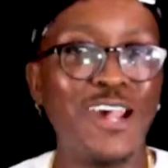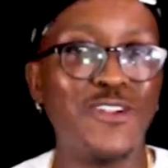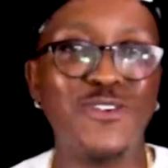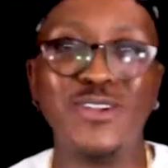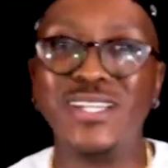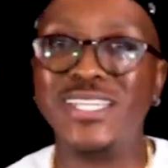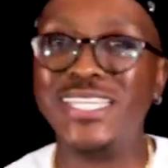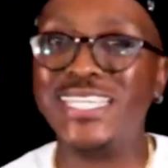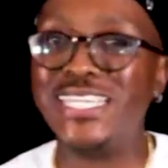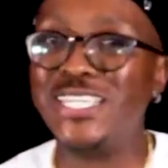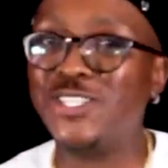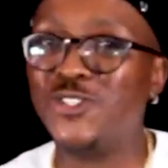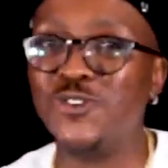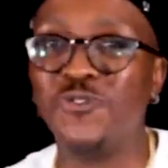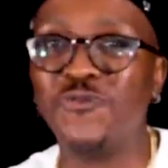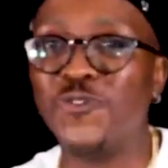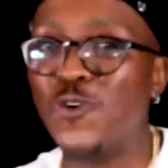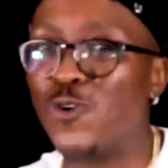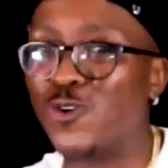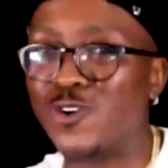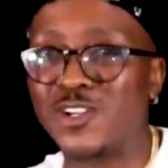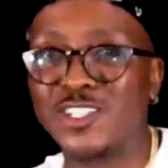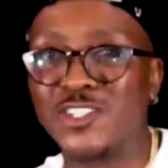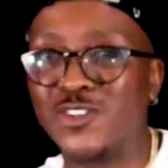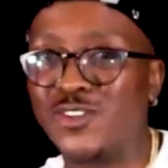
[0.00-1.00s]
I don't need to
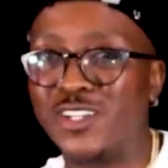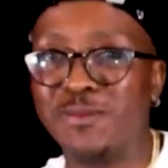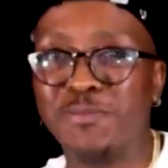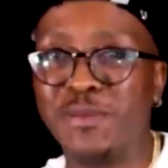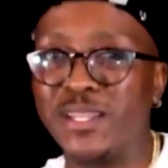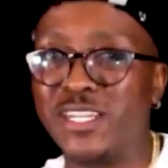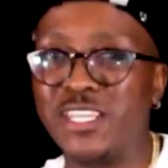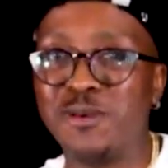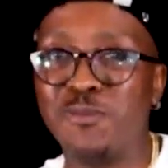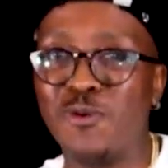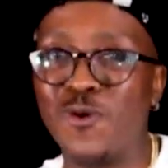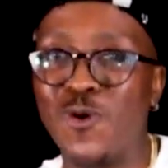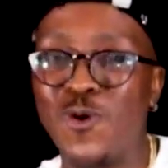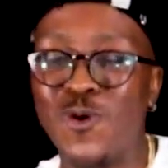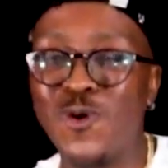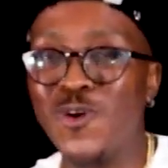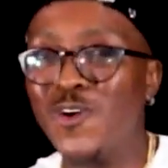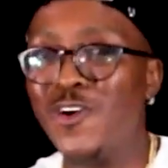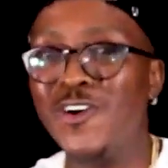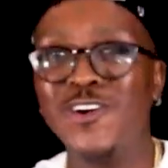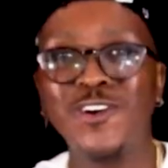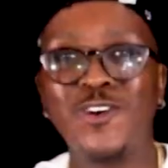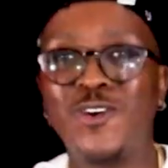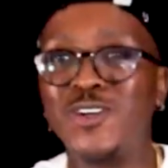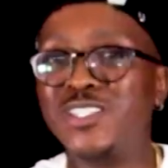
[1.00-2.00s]
focus on him anymore
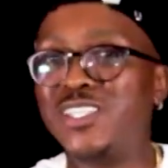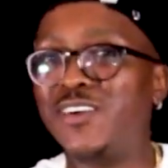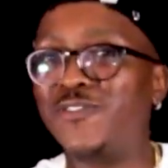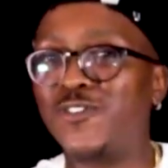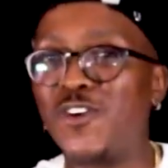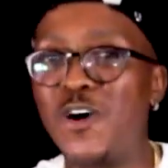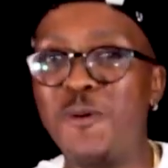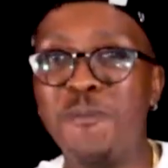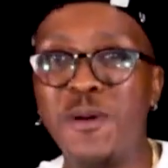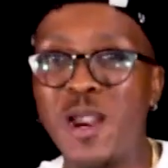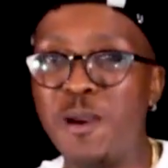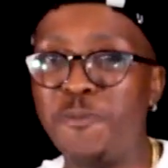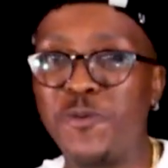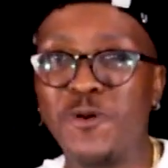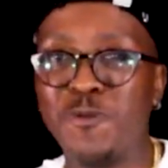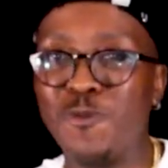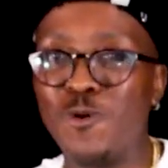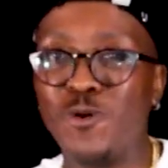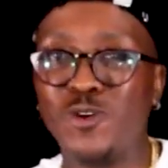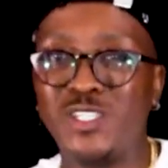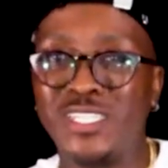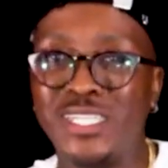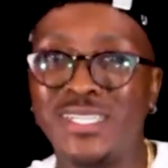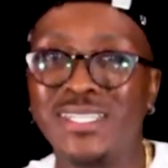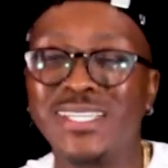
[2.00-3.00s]
because I've got my
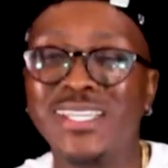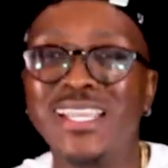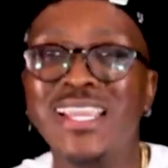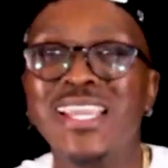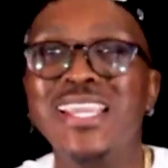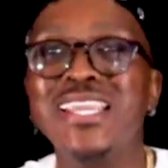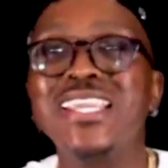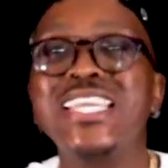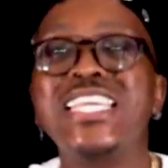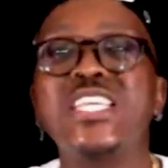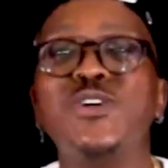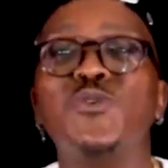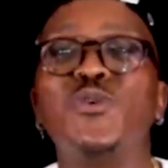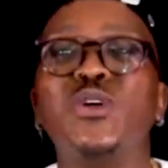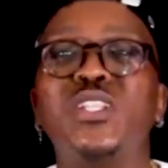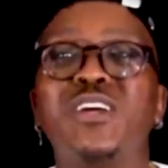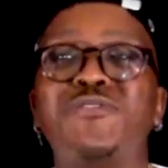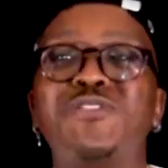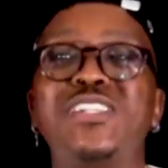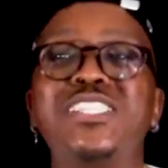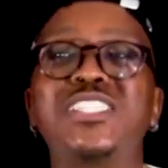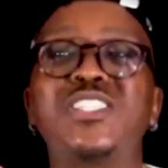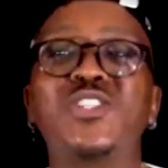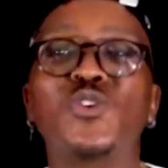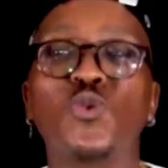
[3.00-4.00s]
promotion. He would
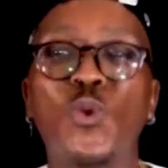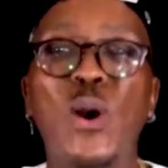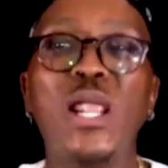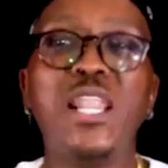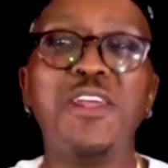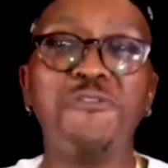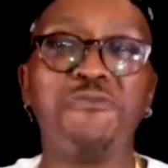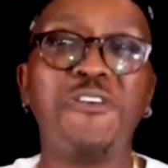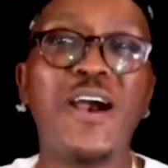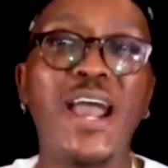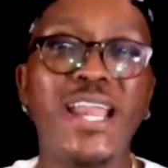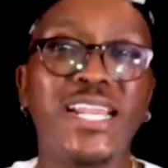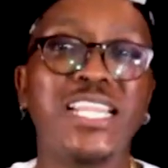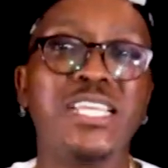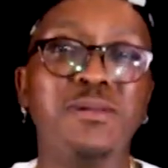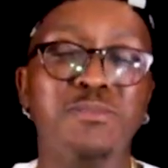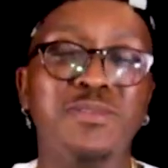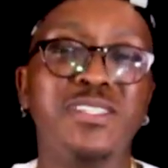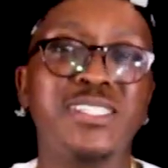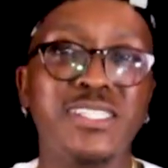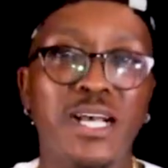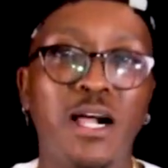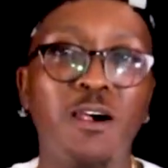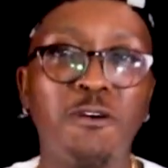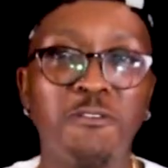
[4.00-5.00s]
have disqualified
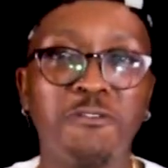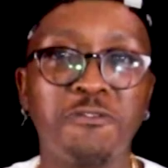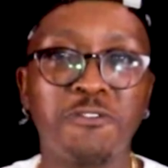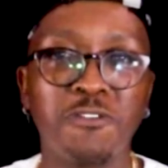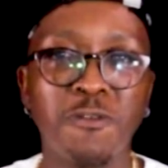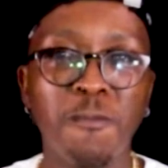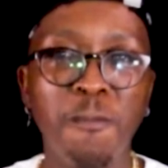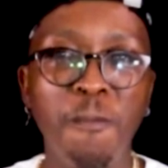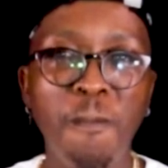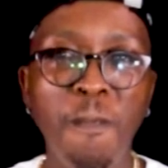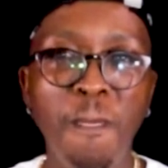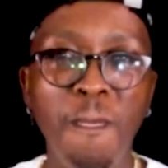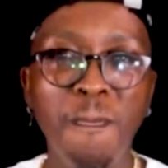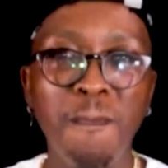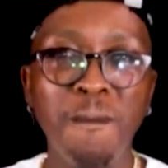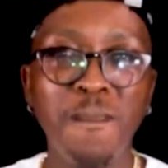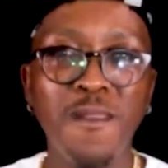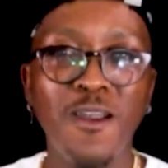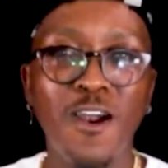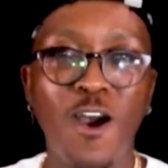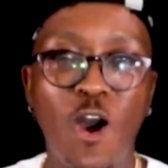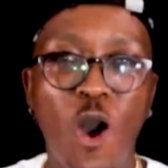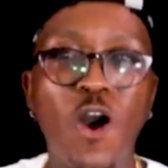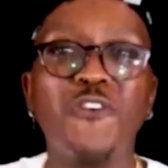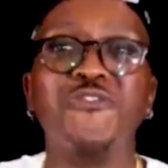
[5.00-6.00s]
himself
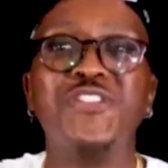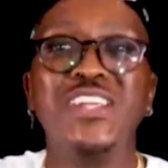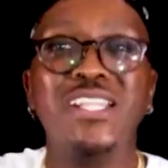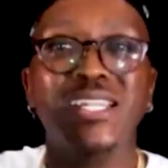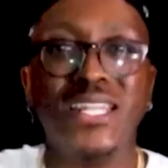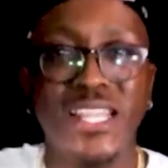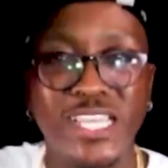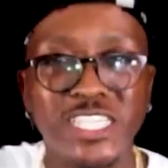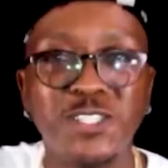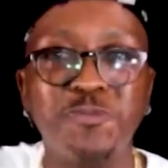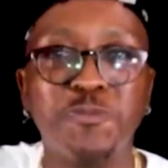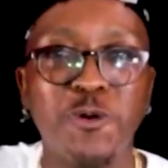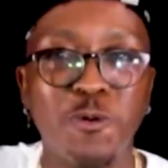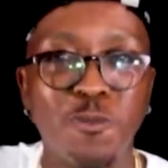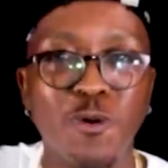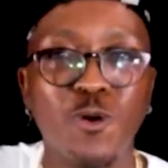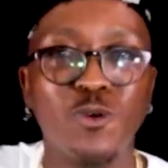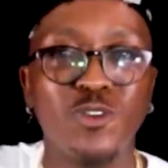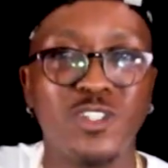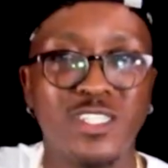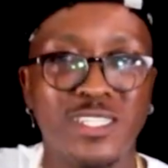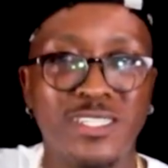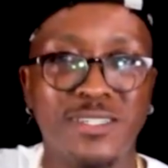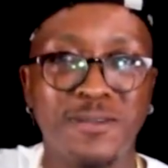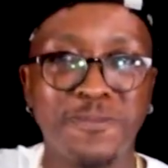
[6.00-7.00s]
of the next
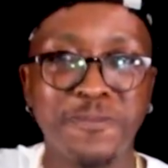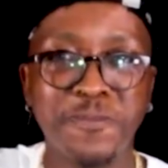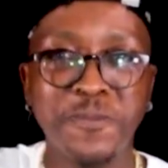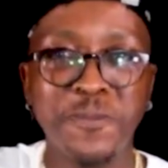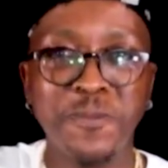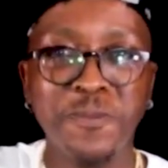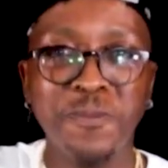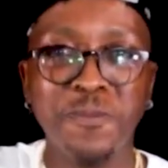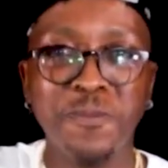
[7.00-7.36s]
promotion.